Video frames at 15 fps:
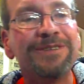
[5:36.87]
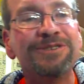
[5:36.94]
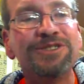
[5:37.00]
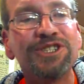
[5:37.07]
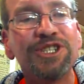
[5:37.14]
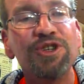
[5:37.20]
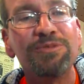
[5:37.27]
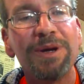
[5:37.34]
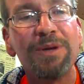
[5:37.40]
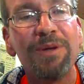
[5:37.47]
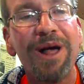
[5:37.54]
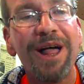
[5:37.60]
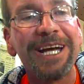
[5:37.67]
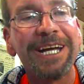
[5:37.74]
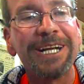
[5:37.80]
Excuse me
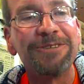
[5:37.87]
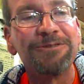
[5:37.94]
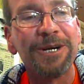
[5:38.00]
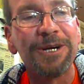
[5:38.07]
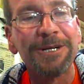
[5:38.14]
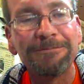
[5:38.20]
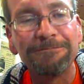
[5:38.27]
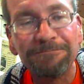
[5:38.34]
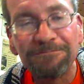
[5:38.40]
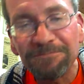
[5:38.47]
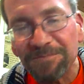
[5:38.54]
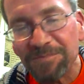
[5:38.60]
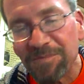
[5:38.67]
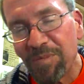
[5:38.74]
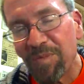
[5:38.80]
while I get a drink.
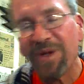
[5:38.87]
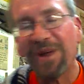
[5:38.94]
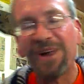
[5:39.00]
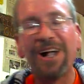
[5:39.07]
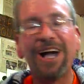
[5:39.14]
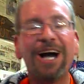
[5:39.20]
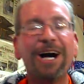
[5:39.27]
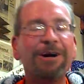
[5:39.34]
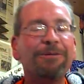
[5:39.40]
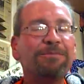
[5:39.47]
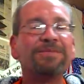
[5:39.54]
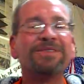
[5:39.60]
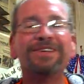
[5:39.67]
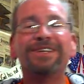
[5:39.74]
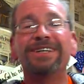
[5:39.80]

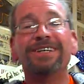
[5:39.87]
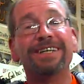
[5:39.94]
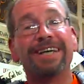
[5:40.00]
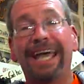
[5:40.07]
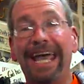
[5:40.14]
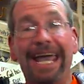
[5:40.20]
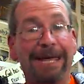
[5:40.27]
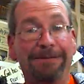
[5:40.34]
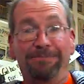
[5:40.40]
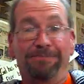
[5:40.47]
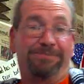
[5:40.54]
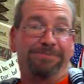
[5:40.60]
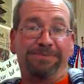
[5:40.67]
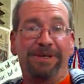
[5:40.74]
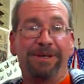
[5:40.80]
Um, and
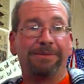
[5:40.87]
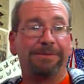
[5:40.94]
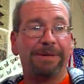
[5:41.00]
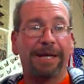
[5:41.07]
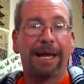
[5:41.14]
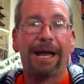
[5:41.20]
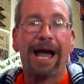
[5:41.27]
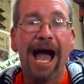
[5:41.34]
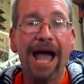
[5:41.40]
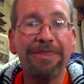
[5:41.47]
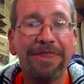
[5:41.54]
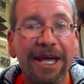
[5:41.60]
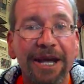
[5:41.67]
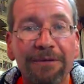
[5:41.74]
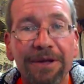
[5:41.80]
I
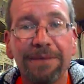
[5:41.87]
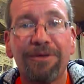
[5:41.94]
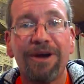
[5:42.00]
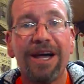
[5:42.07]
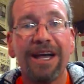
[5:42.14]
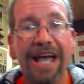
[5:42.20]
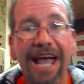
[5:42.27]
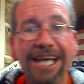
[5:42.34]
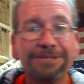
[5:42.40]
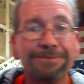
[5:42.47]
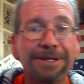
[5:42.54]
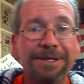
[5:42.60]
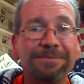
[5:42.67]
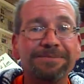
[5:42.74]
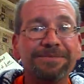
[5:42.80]
think it really probably has
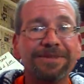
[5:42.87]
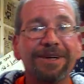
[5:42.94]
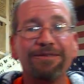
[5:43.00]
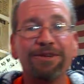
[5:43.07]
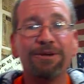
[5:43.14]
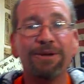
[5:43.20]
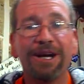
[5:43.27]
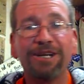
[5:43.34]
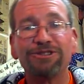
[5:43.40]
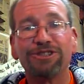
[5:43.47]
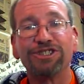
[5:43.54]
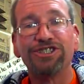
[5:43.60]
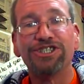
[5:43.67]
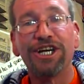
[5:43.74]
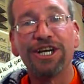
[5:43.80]
been, if you
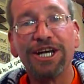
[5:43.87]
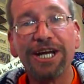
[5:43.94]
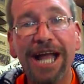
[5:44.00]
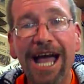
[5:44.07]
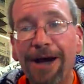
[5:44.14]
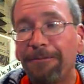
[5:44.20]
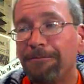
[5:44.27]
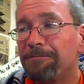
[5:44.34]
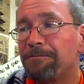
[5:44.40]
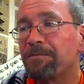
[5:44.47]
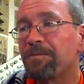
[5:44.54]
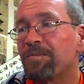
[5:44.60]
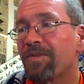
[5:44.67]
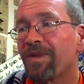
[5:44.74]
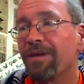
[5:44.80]
actually study it out,
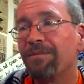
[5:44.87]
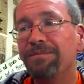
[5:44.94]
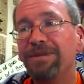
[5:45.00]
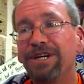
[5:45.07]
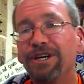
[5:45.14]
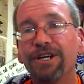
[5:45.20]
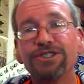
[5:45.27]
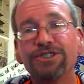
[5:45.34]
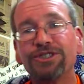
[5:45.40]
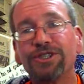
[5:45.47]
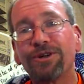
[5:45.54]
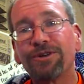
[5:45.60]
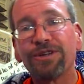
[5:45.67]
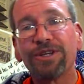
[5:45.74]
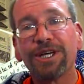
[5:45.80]
because
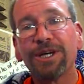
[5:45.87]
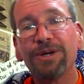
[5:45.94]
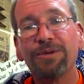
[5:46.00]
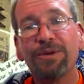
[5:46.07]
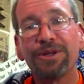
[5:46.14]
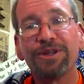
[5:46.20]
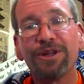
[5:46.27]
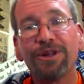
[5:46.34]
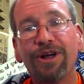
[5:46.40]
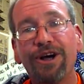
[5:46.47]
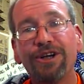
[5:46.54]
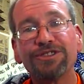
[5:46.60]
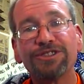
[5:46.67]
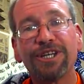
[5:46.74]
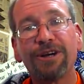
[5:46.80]
certainly what the
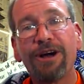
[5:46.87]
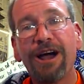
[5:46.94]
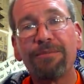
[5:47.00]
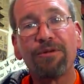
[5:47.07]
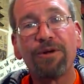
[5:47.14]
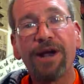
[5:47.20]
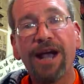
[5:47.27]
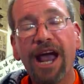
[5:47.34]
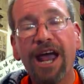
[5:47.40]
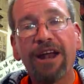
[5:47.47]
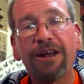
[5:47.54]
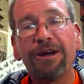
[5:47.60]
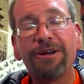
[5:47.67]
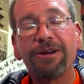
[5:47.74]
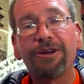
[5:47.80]
laws they are operating
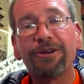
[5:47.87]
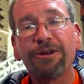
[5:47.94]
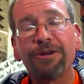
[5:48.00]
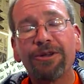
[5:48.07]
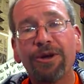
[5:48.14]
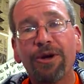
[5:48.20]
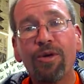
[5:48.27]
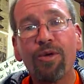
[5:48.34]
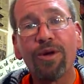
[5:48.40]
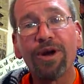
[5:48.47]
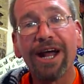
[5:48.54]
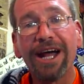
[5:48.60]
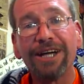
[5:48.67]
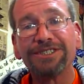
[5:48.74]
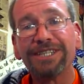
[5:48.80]
at, on, under the
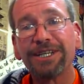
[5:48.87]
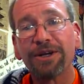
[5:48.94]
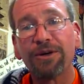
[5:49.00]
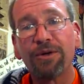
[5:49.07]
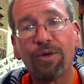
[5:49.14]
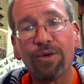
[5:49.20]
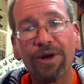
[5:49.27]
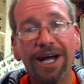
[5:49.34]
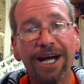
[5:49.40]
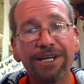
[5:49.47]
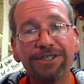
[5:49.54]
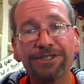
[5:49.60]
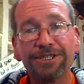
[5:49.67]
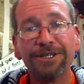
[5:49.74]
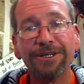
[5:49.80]
courthouse, at the
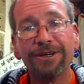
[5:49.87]
courthouse,